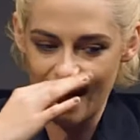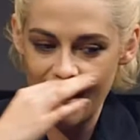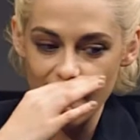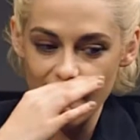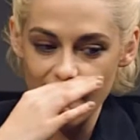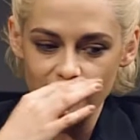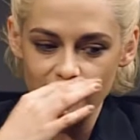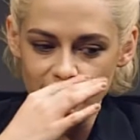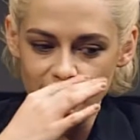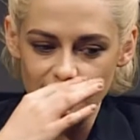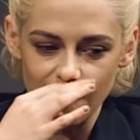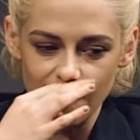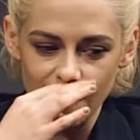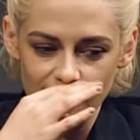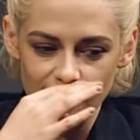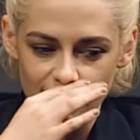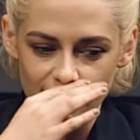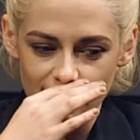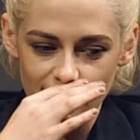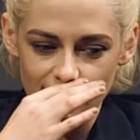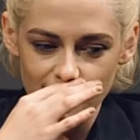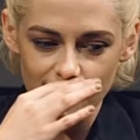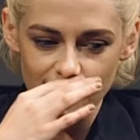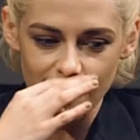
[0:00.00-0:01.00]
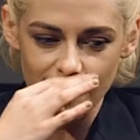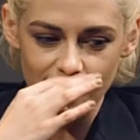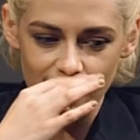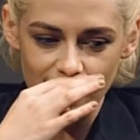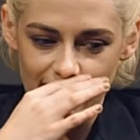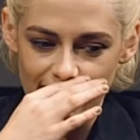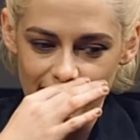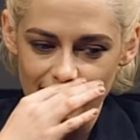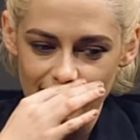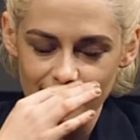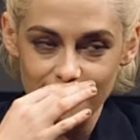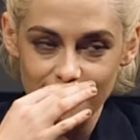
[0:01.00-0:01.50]

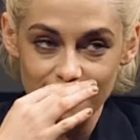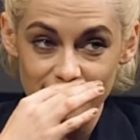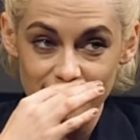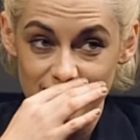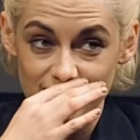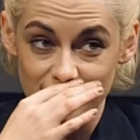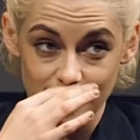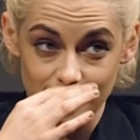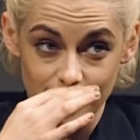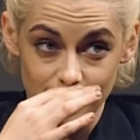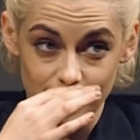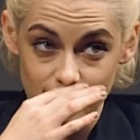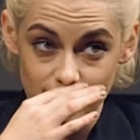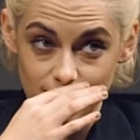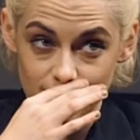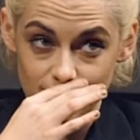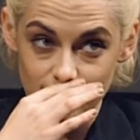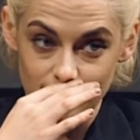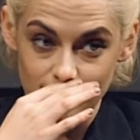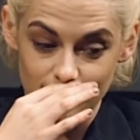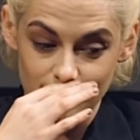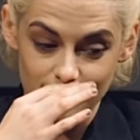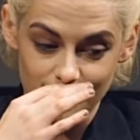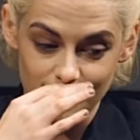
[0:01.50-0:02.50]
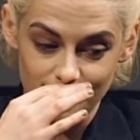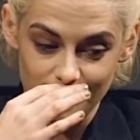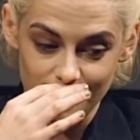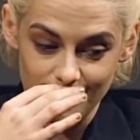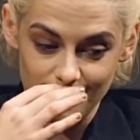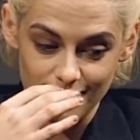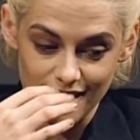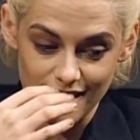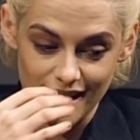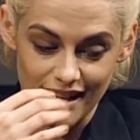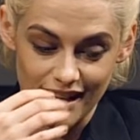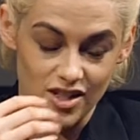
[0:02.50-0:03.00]
have a stylist,
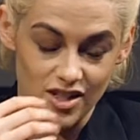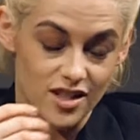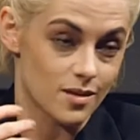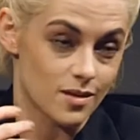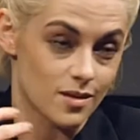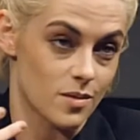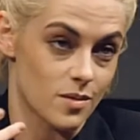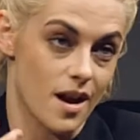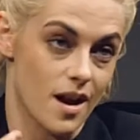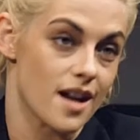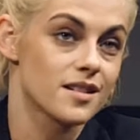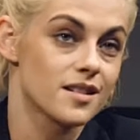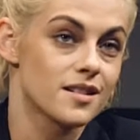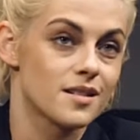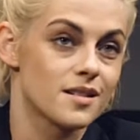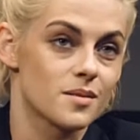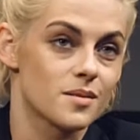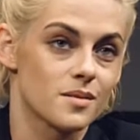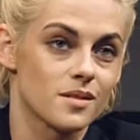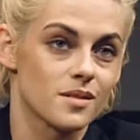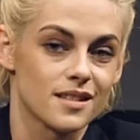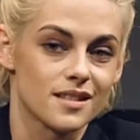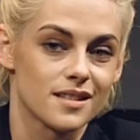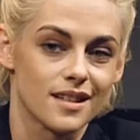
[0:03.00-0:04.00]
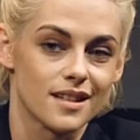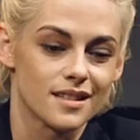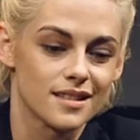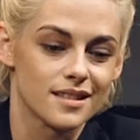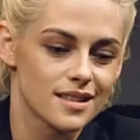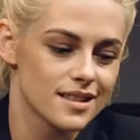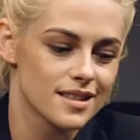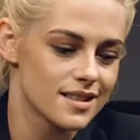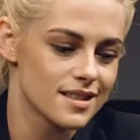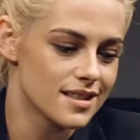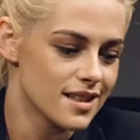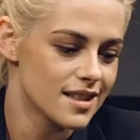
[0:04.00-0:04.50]
and she's rad. She's really
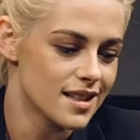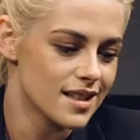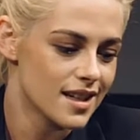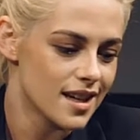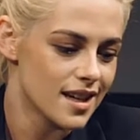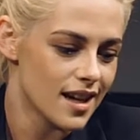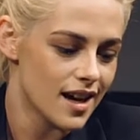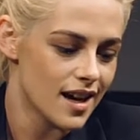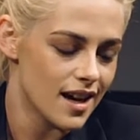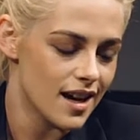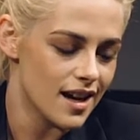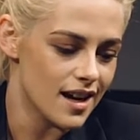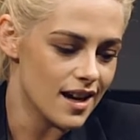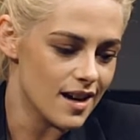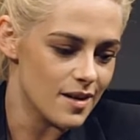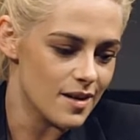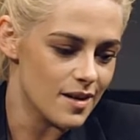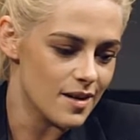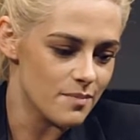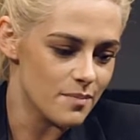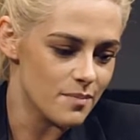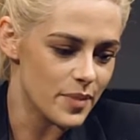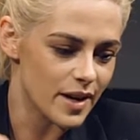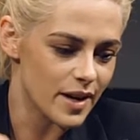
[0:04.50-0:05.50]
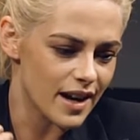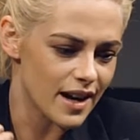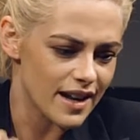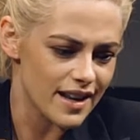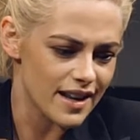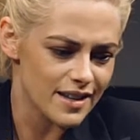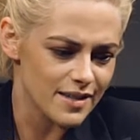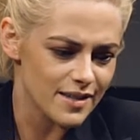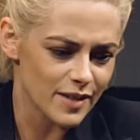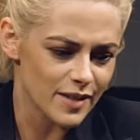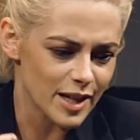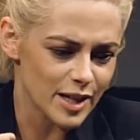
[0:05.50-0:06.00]
talented. But
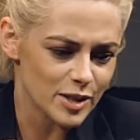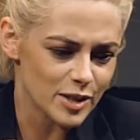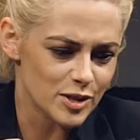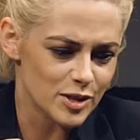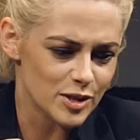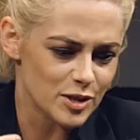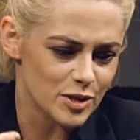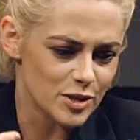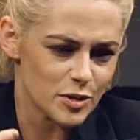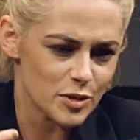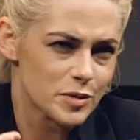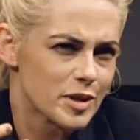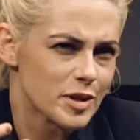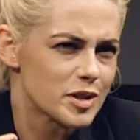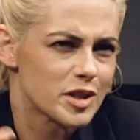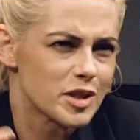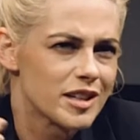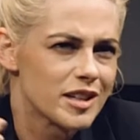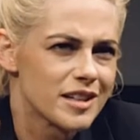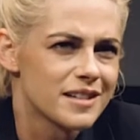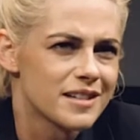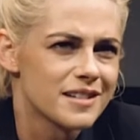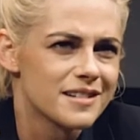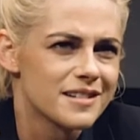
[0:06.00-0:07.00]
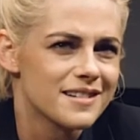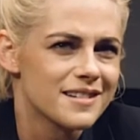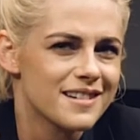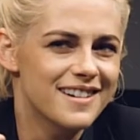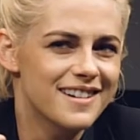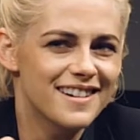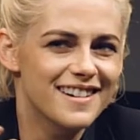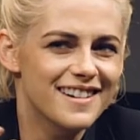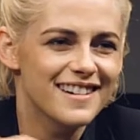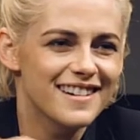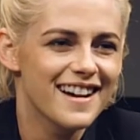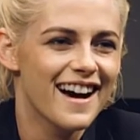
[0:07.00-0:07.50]
I like choose my shit.
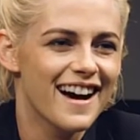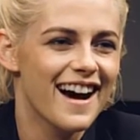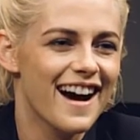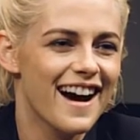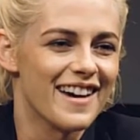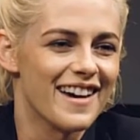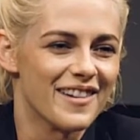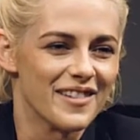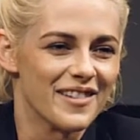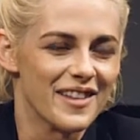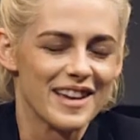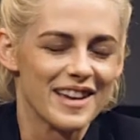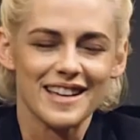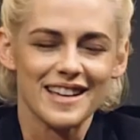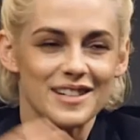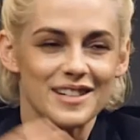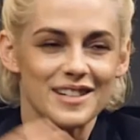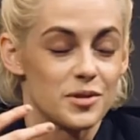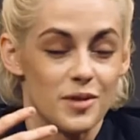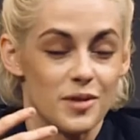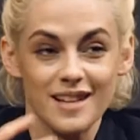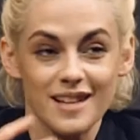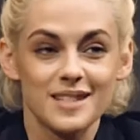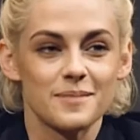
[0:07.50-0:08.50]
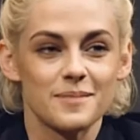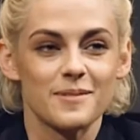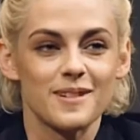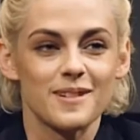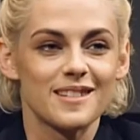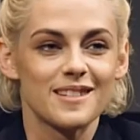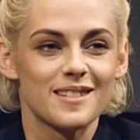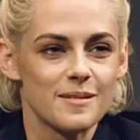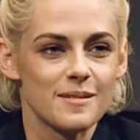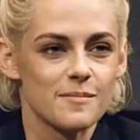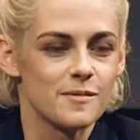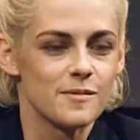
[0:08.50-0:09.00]
I don't like get dressed
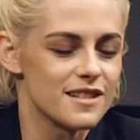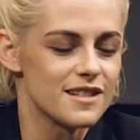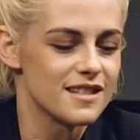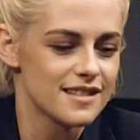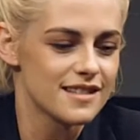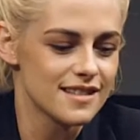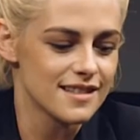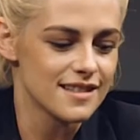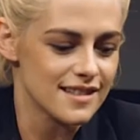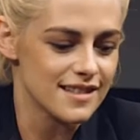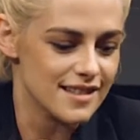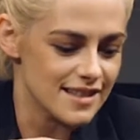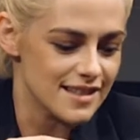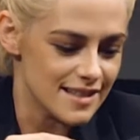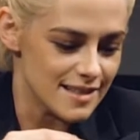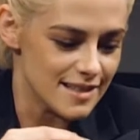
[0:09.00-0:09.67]
by someone.